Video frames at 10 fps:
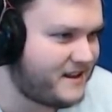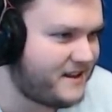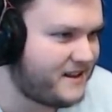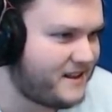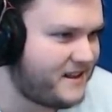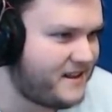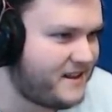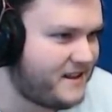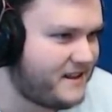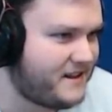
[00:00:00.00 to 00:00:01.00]

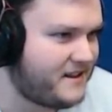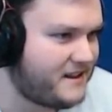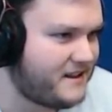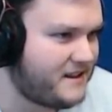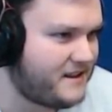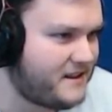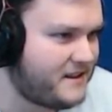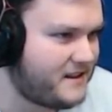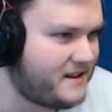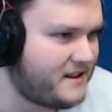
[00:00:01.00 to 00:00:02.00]

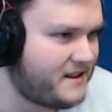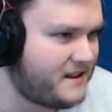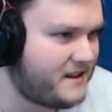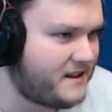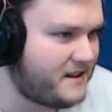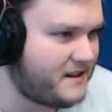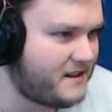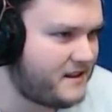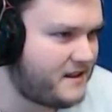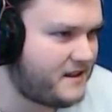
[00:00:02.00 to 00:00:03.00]

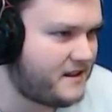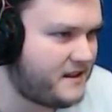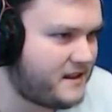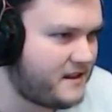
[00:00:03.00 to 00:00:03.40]
Nobody speaks.